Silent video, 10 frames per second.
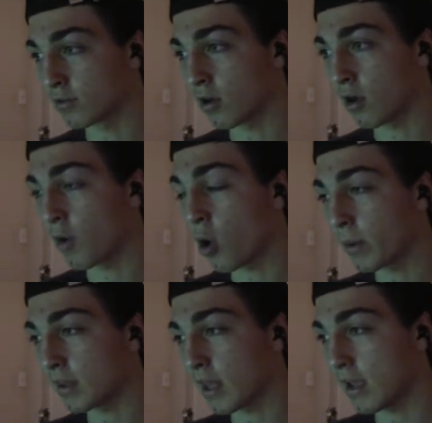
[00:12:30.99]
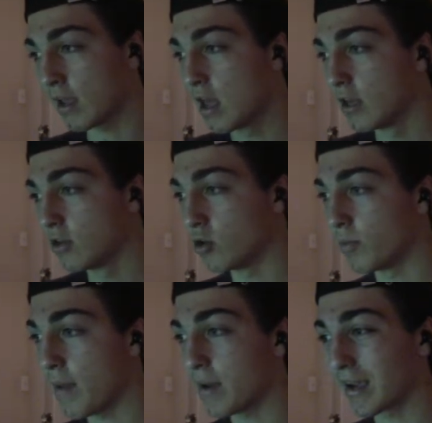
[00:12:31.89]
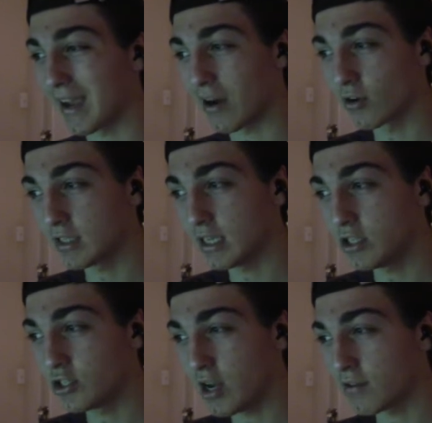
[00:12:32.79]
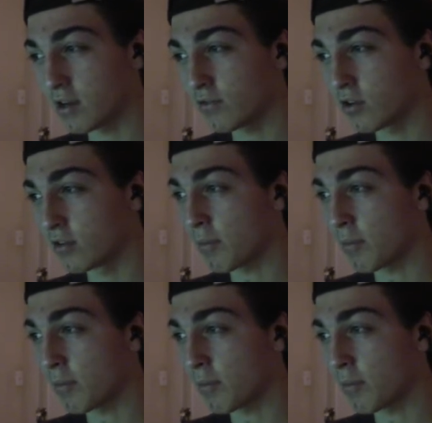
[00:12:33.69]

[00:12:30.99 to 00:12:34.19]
So I'm hoping they do maybe a guaranteed shapeshifter.